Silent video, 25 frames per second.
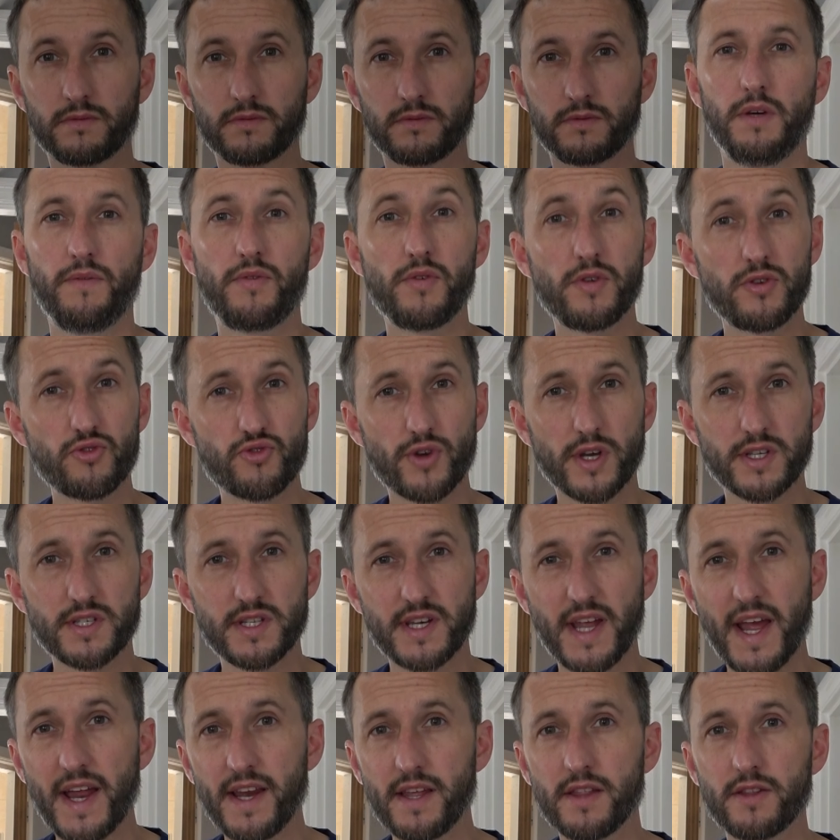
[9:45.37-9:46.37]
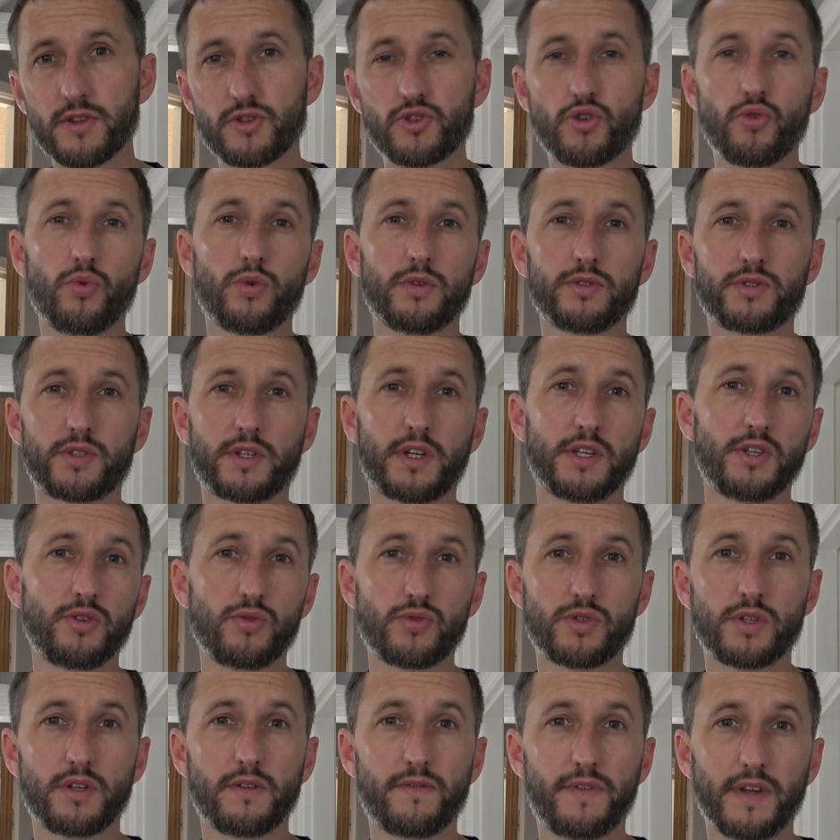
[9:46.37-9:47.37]
If you're interested in any of the tools that I
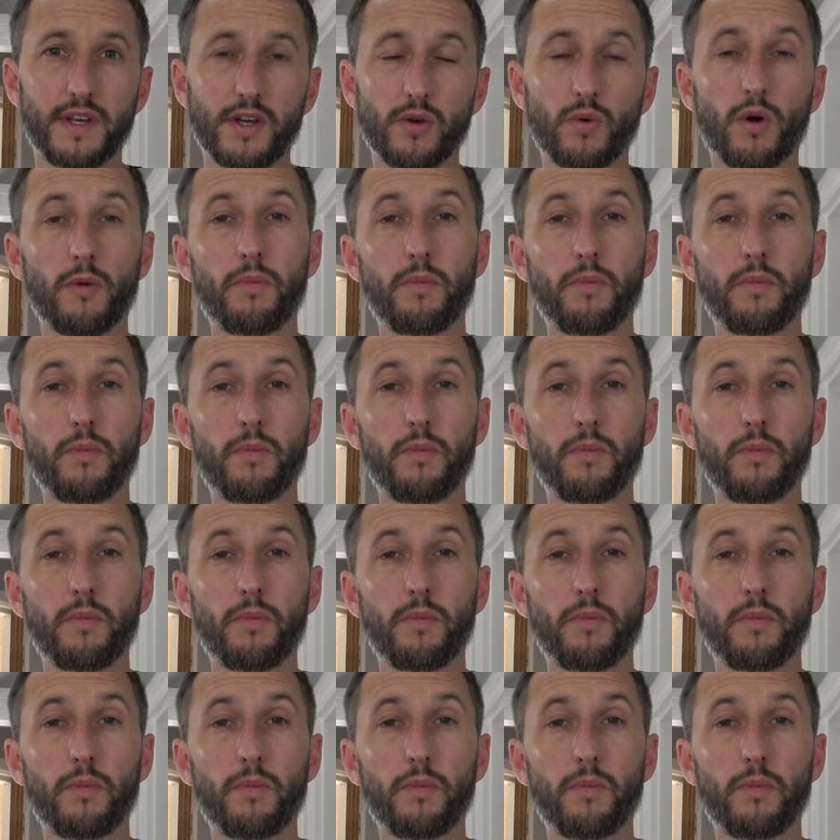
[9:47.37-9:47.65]
use in the video,